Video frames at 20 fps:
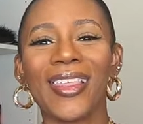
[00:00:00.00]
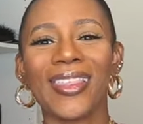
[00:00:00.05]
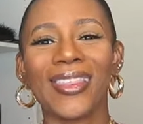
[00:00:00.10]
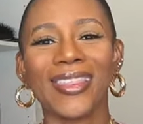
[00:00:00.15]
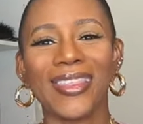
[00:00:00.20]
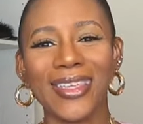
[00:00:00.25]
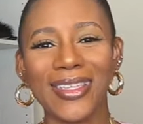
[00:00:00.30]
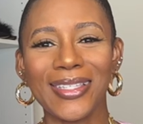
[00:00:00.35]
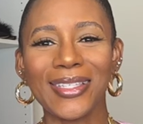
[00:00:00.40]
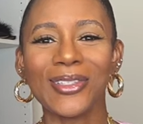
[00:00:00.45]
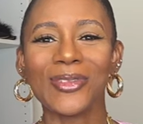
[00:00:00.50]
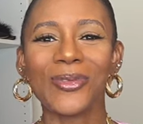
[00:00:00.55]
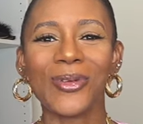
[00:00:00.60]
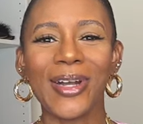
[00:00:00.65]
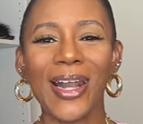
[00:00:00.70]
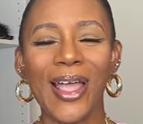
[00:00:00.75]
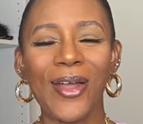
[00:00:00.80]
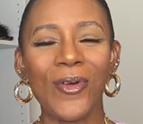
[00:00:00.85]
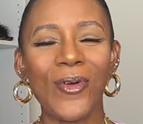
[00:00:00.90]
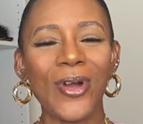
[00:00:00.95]
this is what
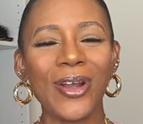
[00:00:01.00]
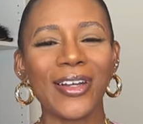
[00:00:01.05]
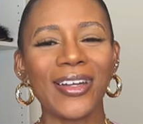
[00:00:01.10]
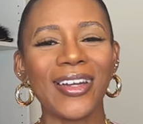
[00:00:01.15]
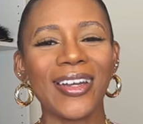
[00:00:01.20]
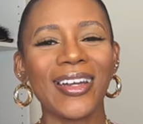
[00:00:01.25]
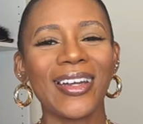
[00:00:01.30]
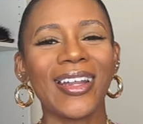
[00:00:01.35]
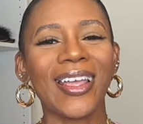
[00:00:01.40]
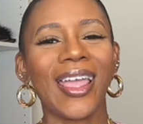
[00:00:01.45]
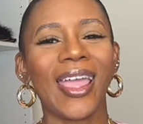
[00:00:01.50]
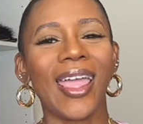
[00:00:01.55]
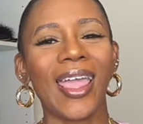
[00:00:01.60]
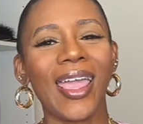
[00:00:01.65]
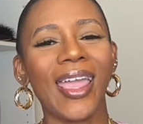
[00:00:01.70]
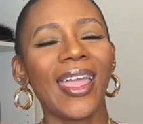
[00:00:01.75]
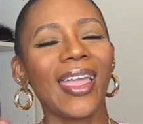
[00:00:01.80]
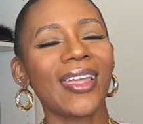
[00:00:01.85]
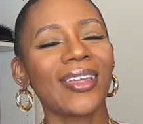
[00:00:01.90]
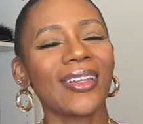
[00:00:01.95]
I ordered
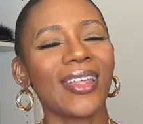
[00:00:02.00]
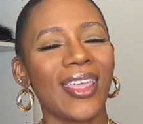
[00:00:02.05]
and